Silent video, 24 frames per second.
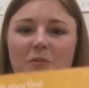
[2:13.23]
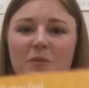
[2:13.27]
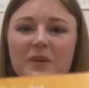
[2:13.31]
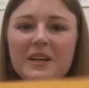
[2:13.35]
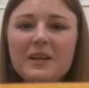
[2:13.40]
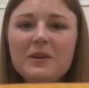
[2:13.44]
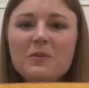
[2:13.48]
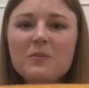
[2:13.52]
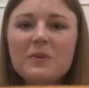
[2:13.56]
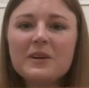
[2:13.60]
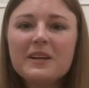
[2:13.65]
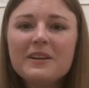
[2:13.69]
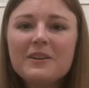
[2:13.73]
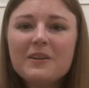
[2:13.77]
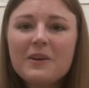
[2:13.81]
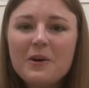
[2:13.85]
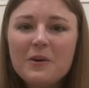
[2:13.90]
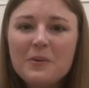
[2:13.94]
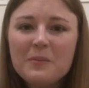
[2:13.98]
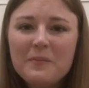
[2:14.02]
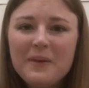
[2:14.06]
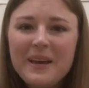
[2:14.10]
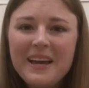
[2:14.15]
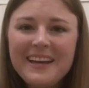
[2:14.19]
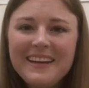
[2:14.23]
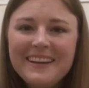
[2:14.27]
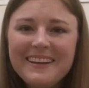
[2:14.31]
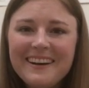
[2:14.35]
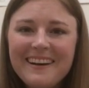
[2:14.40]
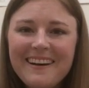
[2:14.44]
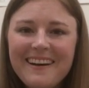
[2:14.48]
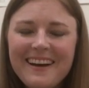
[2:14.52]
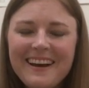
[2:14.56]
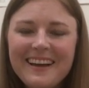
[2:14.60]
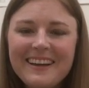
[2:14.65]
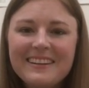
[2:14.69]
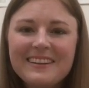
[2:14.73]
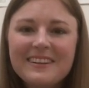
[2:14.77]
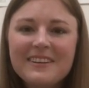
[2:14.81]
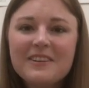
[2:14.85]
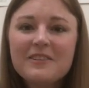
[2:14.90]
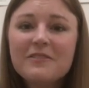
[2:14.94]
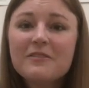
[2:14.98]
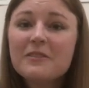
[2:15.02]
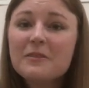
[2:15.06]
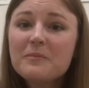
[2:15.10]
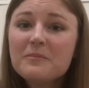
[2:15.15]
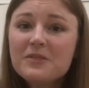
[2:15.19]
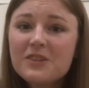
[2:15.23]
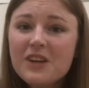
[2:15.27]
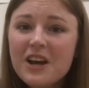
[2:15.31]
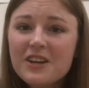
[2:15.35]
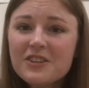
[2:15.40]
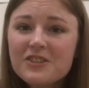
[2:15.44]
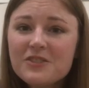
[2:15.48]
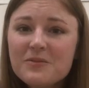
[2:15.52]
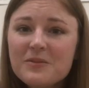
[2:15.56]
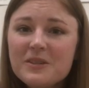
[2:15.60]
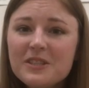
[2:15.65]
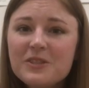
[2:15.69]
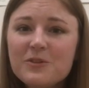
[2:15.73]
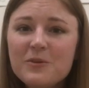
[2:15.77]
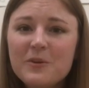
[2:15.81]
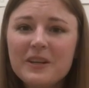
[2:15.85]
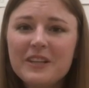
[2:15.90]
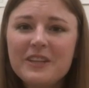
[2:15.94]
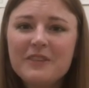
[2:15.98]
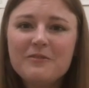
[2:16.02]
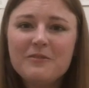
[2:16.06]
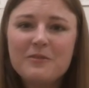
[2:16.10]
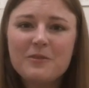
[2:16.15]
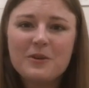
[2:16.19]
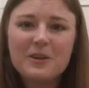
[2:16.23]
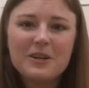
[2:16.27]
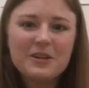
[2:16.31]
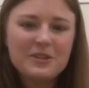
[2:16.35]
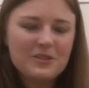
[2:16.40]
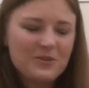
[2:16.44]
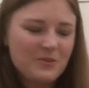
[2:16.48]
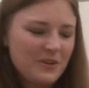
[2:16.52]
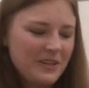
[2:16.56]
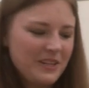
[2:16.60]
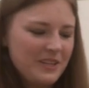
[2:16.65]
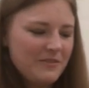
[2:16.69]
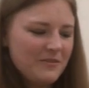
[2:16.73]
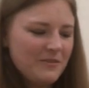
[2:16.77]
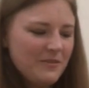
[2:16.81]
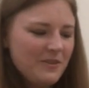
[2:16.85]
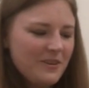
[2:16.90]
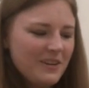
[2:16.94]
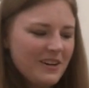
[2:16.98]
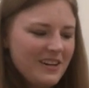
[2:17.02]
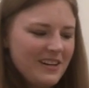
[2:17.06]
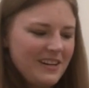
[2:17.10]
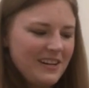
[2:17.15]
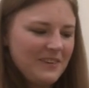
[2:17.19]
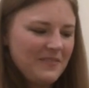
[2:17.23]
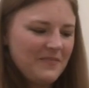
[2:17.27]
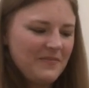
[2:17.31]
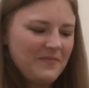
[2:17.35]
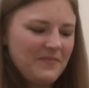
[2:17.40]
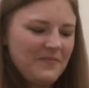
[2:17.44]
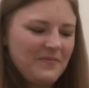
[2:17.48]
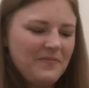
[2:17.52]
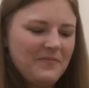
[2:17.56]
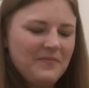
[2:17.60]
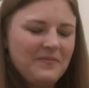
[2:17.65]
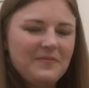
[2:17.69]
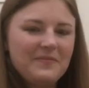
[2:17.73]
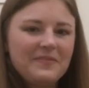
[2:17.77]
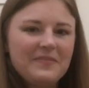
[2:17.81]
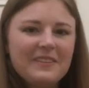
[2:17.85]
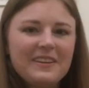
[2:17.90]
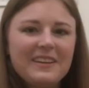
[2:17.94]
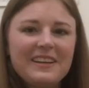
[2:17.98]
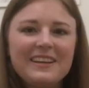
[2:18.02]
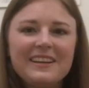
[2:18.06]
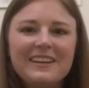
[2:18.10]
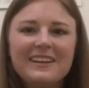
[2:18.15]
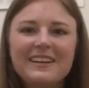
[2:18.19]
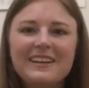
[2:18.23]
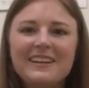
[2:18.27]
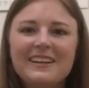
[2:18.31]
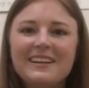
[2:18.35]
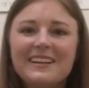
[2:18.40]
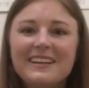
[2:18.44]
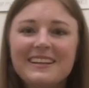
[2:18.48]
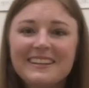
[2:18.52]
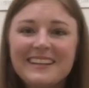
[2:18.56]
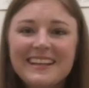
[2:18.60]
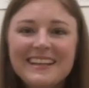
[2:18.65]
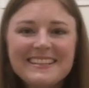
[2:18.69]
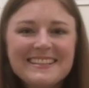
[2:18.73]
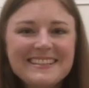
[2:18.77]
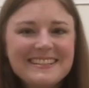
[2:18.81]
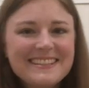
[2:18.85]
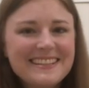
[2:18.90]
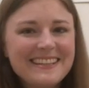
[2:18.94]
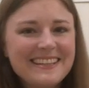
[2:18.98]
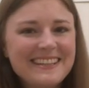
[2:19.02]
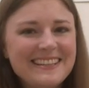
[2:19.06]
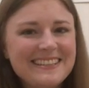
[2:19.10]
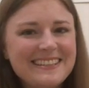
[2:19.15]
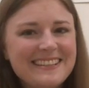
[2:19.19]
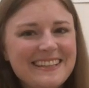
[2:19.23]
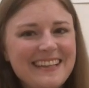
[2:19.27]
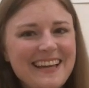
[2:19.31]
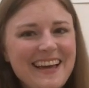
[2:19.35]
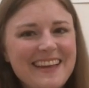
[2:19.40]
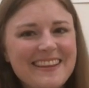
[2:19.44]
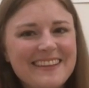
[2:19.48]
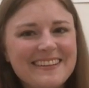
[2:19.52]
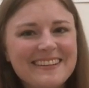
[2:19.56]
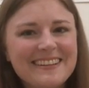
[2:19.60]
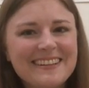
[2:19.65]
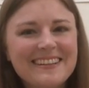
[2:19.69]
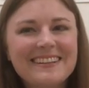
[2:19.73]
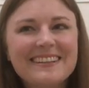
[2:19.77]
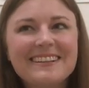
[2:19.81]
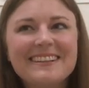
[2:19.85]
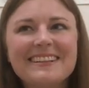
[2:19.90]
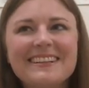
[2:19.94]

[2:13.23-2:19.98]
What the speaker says: "We will obey God," from Joshua 24:24. Let's sing it together.